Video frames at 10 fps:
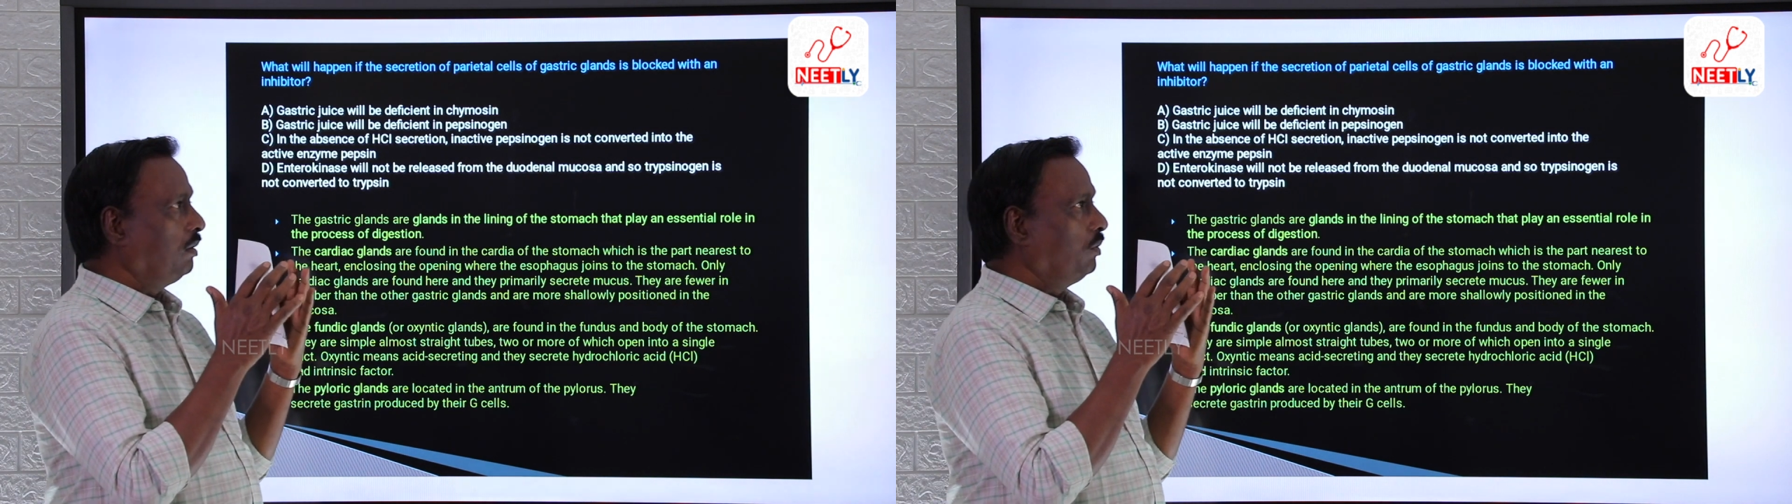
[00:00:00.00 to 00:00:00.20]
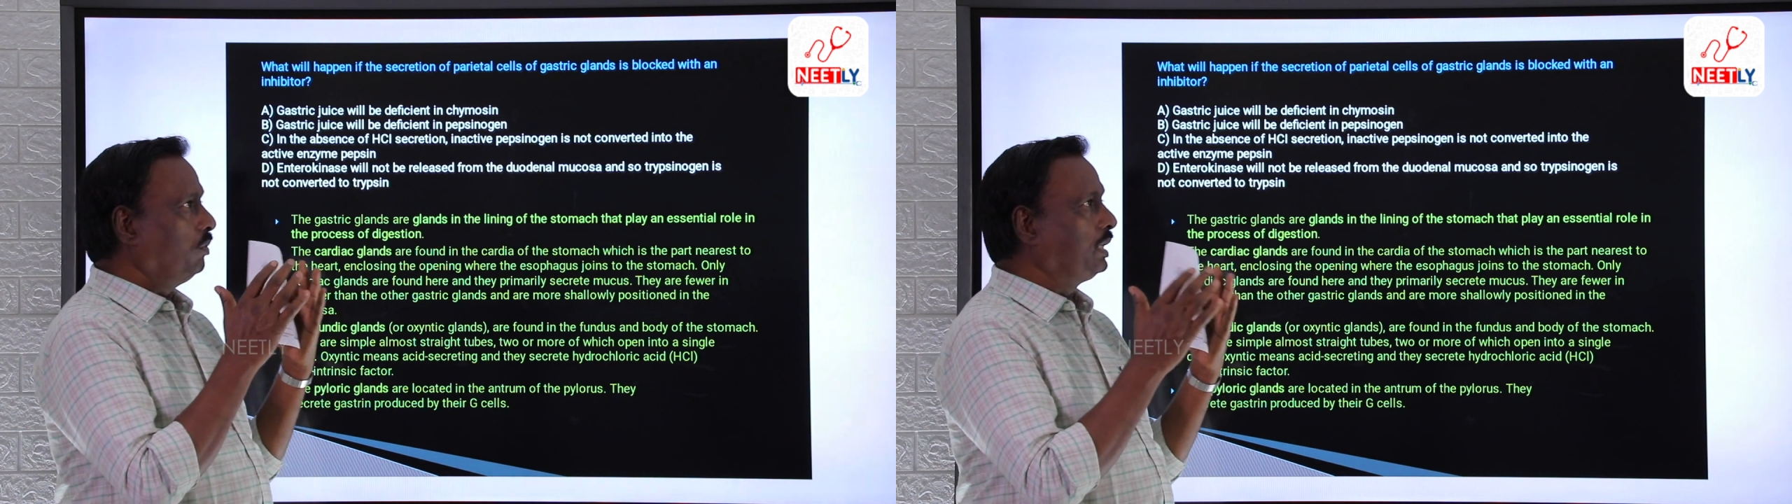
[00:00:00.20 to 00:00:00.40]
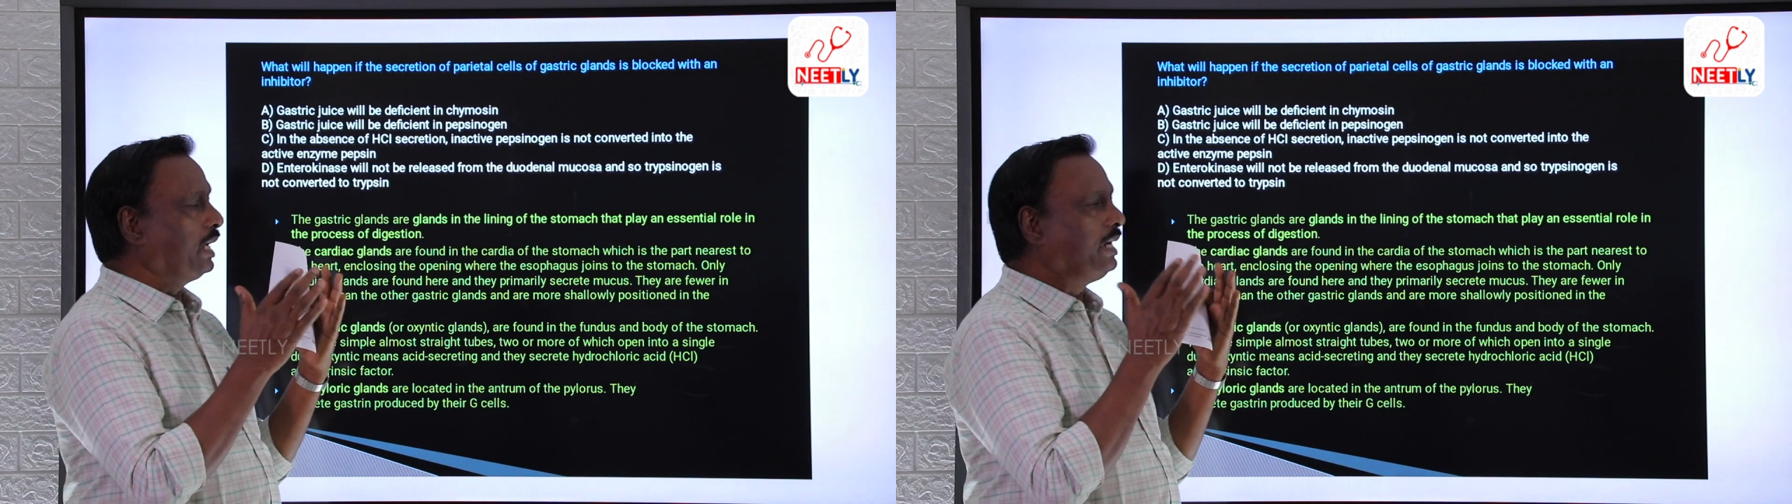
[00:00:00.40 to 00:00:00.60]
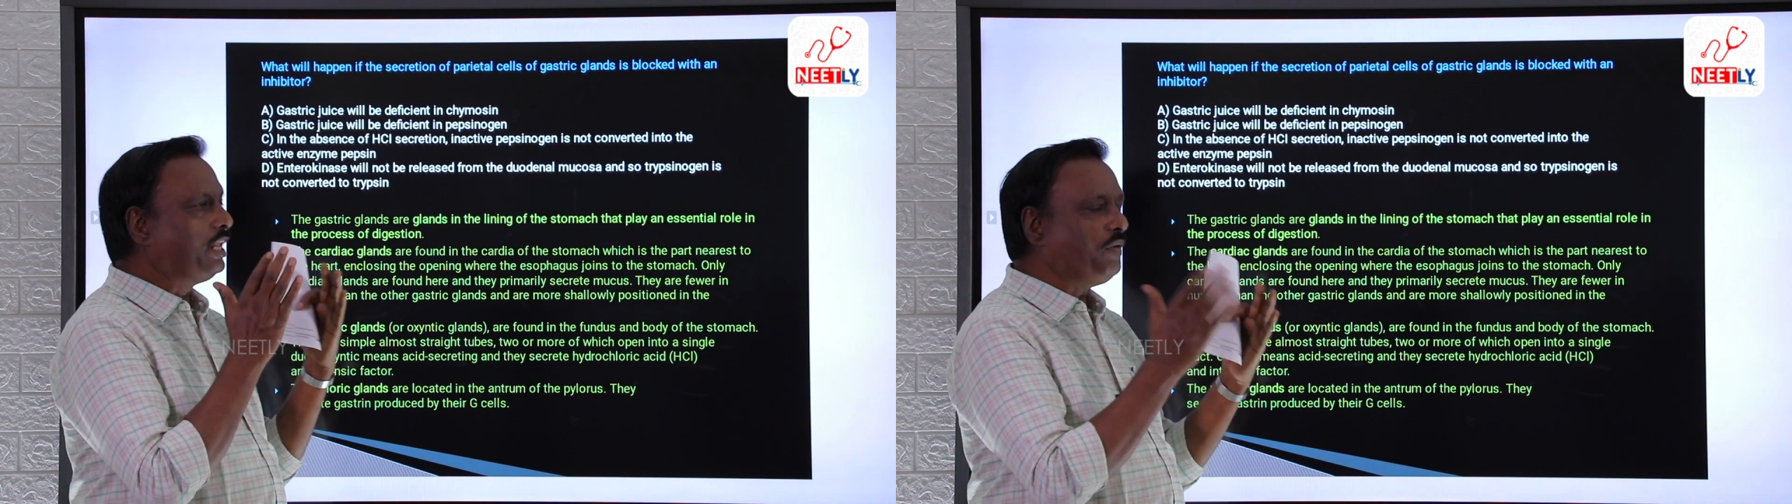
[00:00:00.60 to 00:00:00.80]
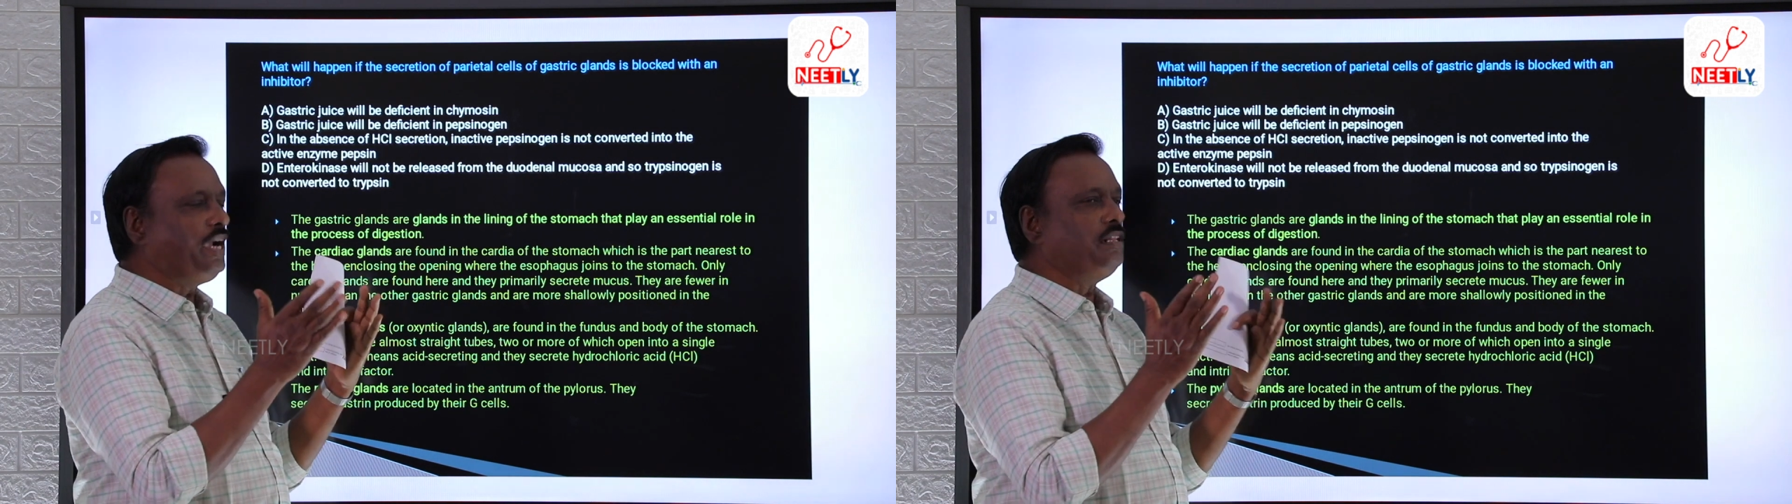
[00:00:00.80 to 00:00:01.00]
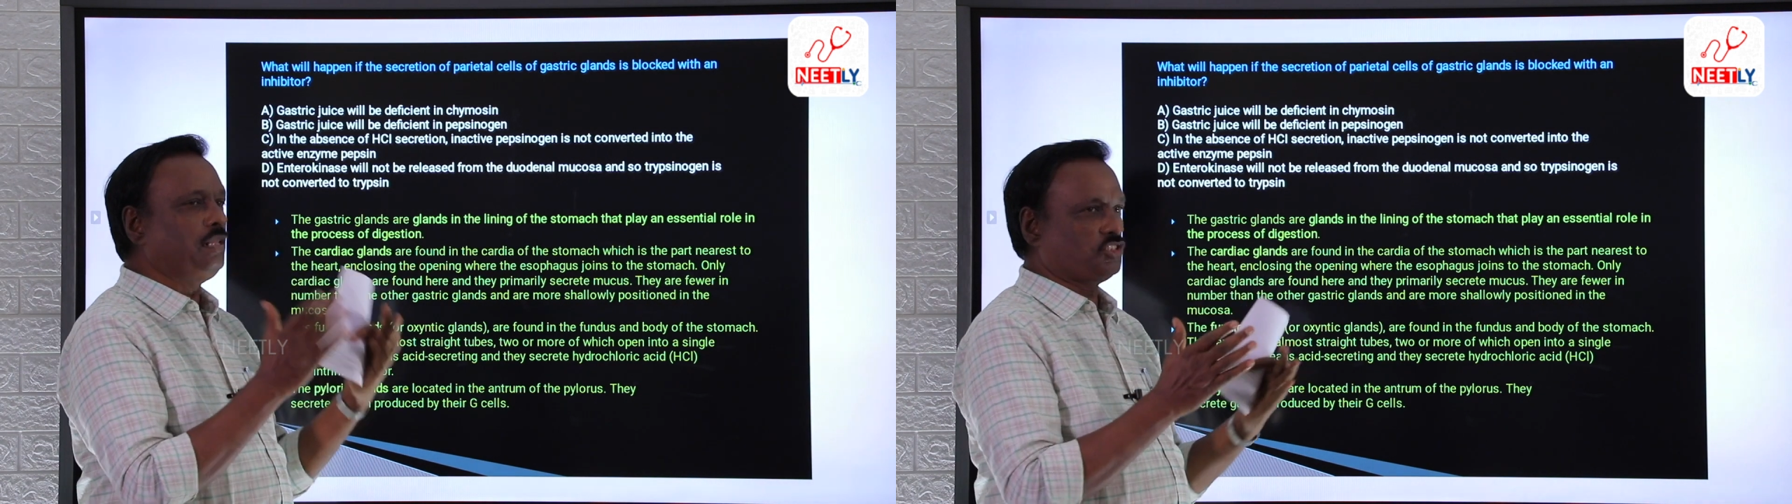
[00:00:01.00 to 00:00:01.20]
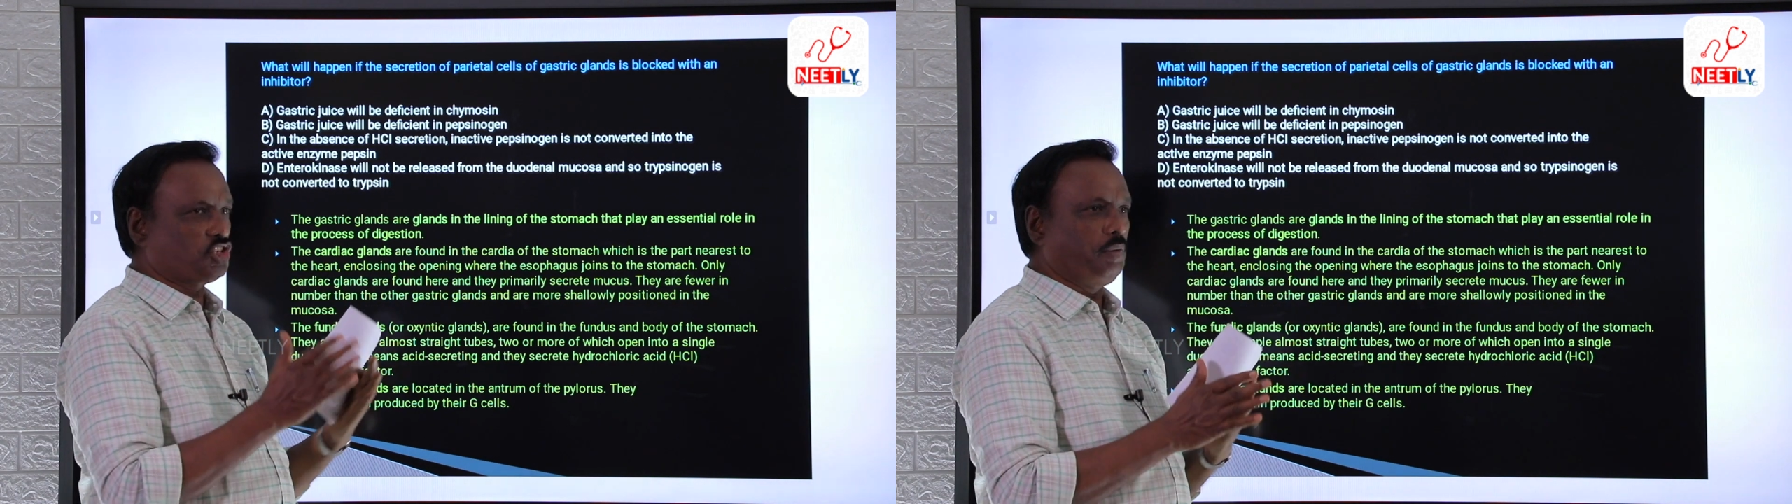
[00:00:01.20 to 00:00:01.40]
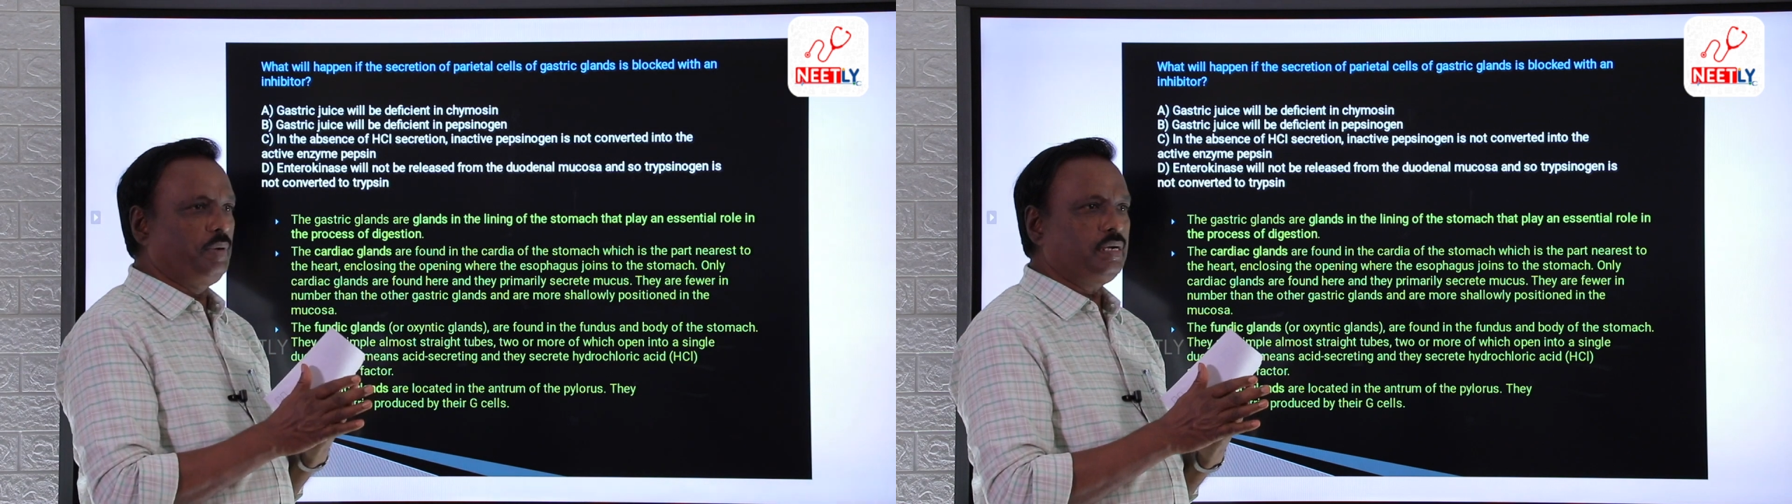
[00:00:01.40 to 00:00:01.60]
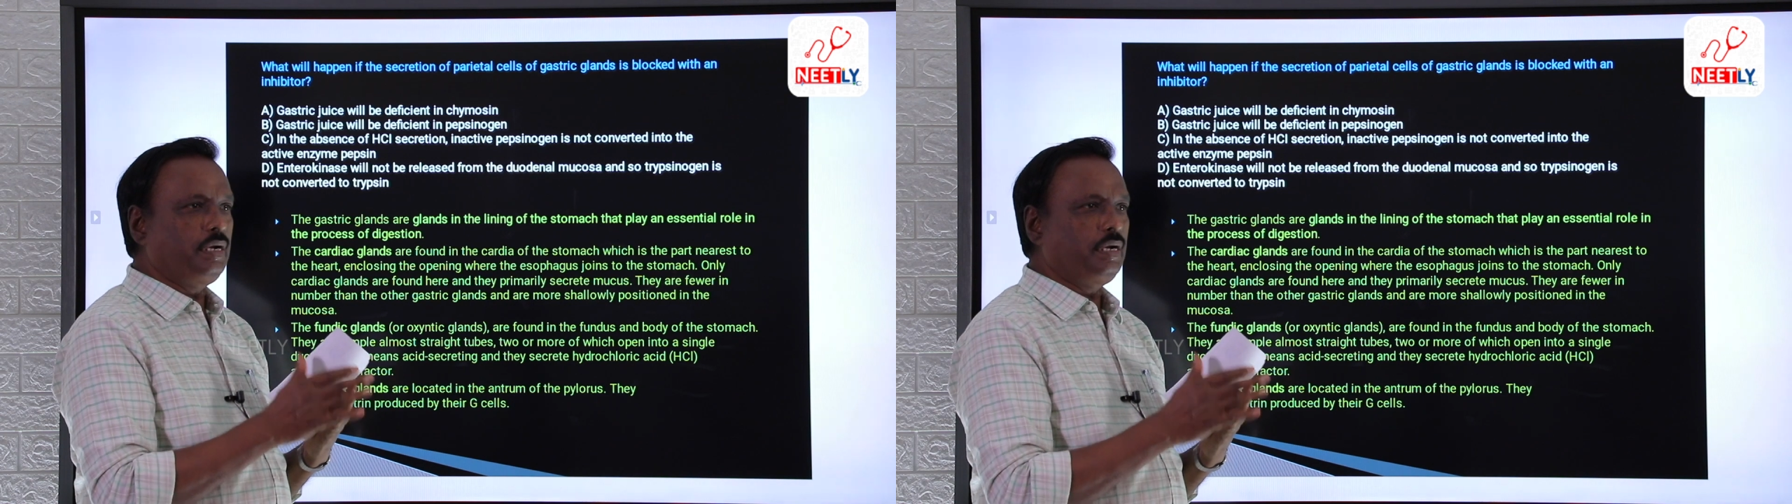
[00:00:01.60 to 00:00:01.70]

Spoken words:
we can divide the stomach